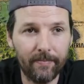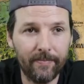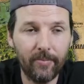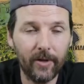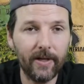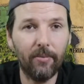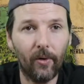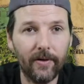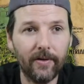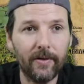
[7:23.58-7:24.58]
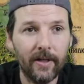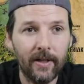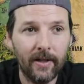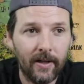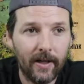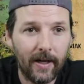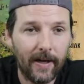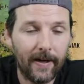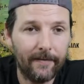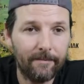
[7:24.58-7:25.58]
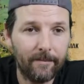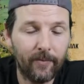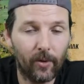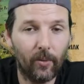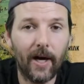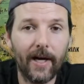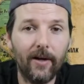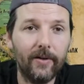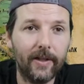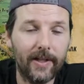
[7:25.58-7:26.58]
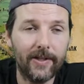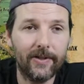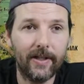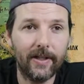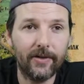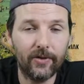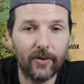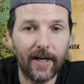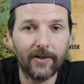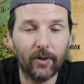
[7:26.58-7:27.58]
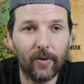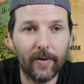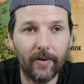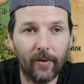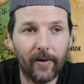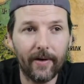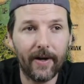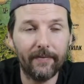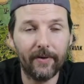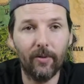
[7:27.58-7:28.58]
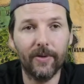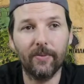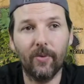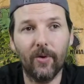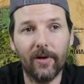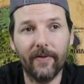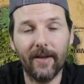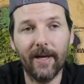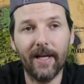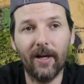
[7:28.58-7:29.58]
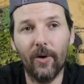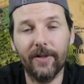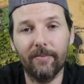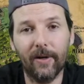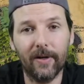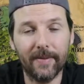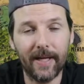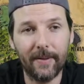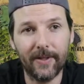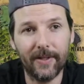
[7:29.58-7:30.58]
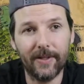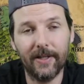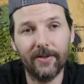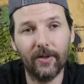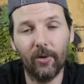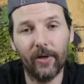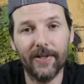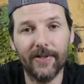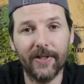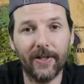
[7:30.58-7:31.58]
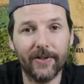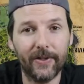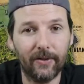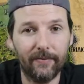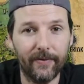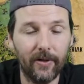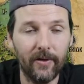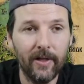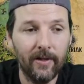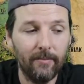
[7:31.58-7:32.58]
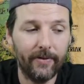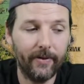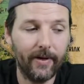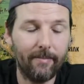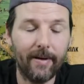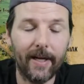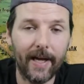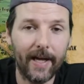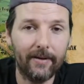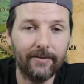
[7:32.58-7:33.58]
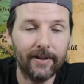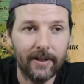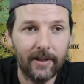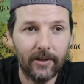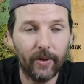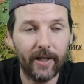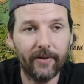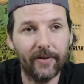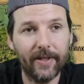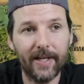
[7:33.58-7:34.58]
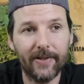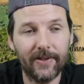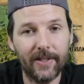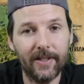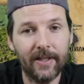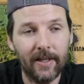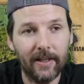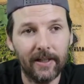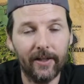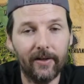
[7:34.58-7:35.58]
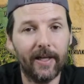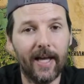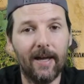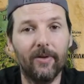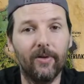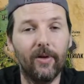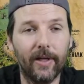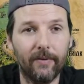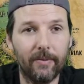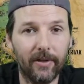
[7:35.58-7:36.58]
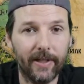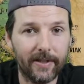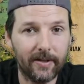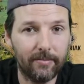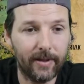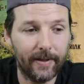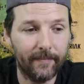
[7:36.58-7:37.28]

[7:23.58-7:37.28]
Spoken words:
pretty important for a while, at least to Dragons and Norath after Omen's War. They may go into part of depths until more AC augs start to fill, but they're not bad to have. 20 and 30 AC. Later in the game, they'll all get replaced, but